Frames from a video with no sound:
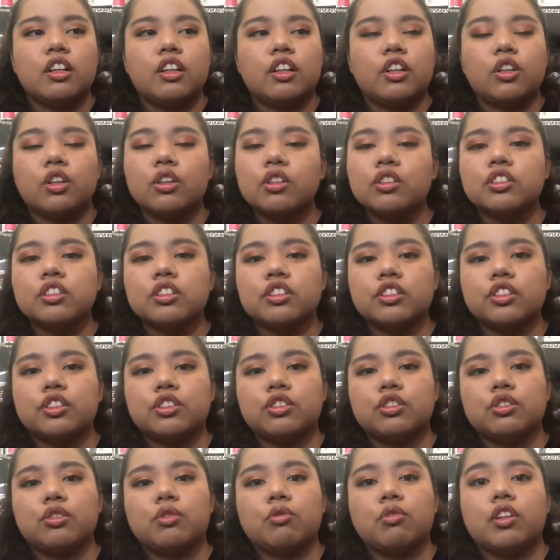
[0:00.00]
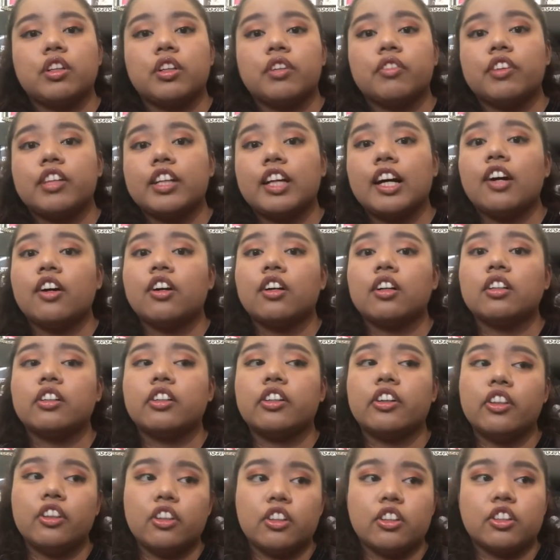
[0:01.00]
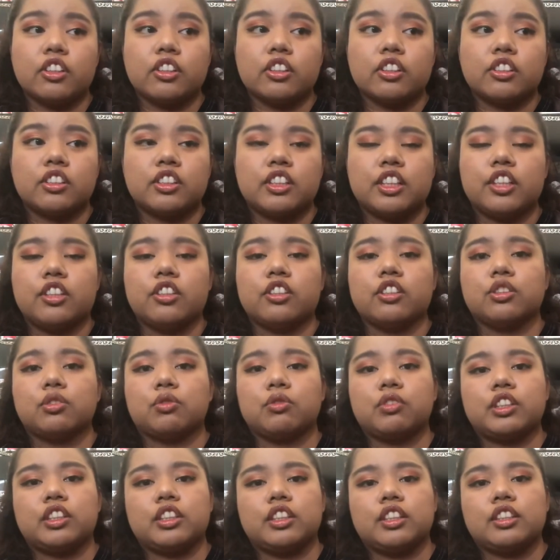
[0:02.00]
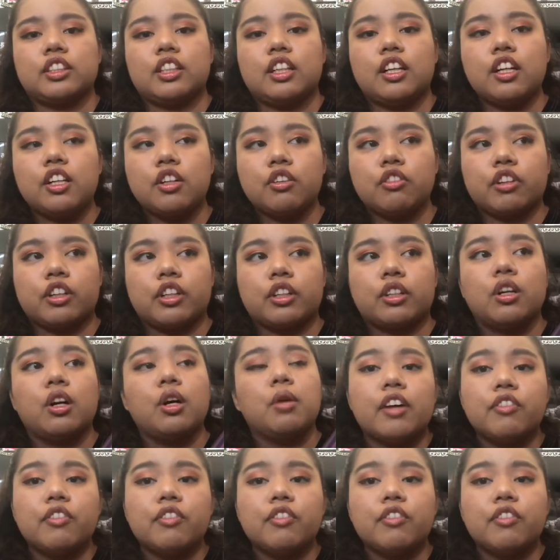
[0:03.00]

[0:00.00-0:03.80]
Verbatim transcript: closer to one of the other sitters, which is Ingrid.